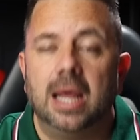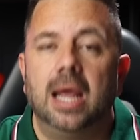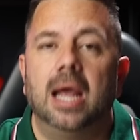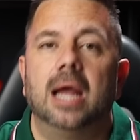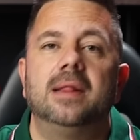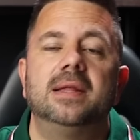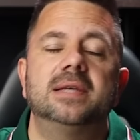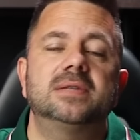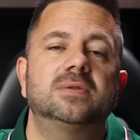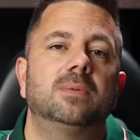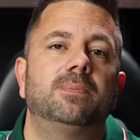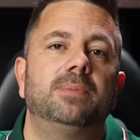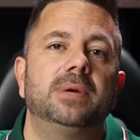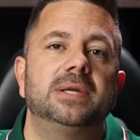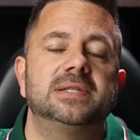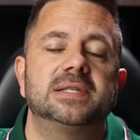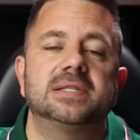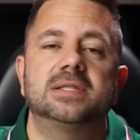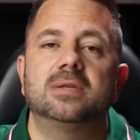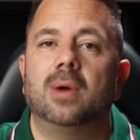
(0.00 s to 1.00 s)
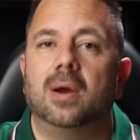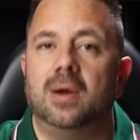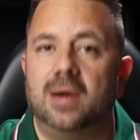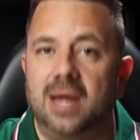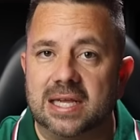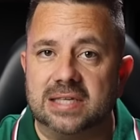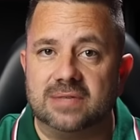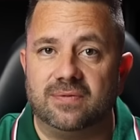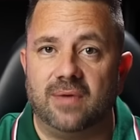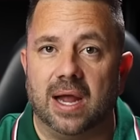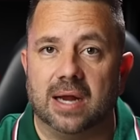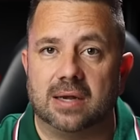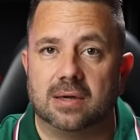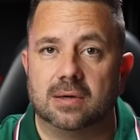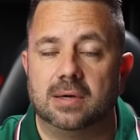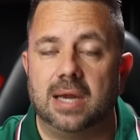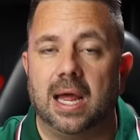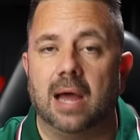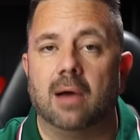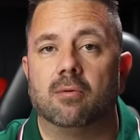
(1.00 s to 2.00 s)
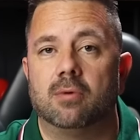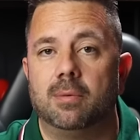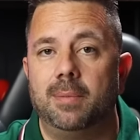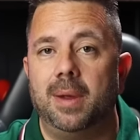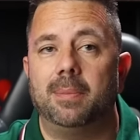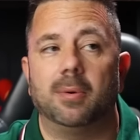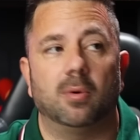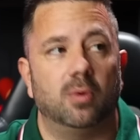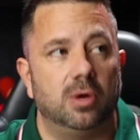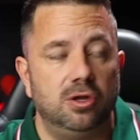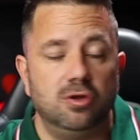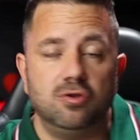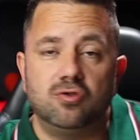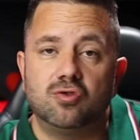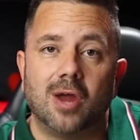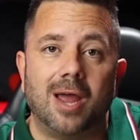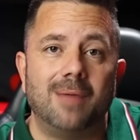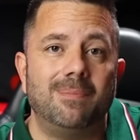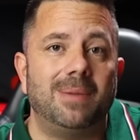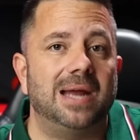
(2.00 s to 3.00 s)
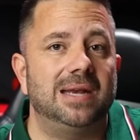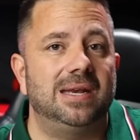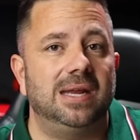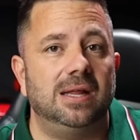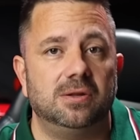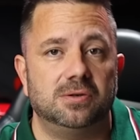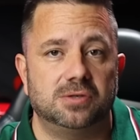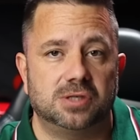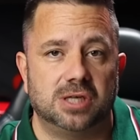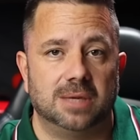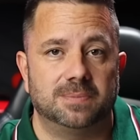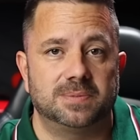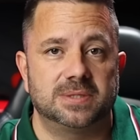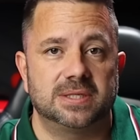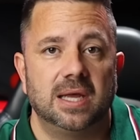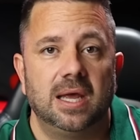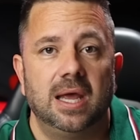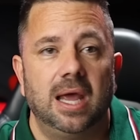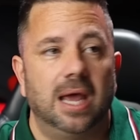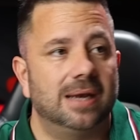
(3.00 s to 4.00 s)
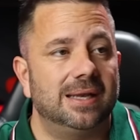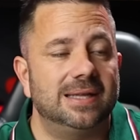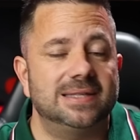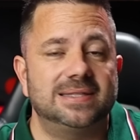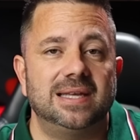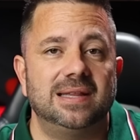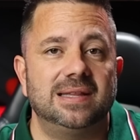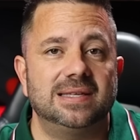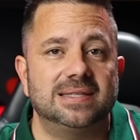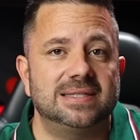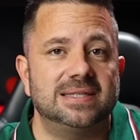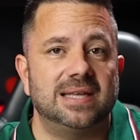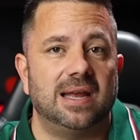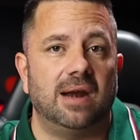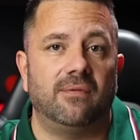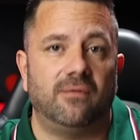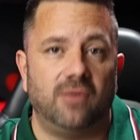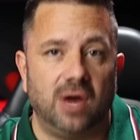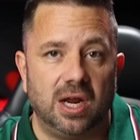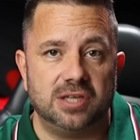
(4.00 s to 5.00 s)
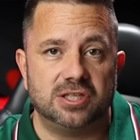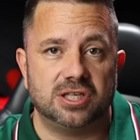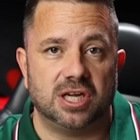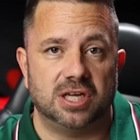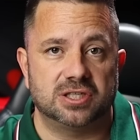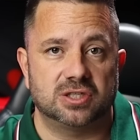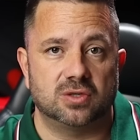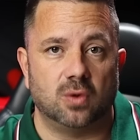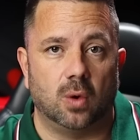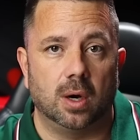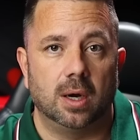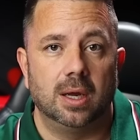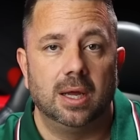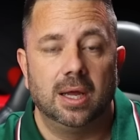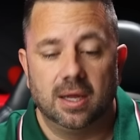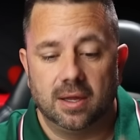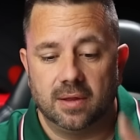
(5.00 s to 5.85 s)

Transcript: And this what brings us to our next factor. Now, remember, when you drive by dealerships, and let's say this is at a franchise store,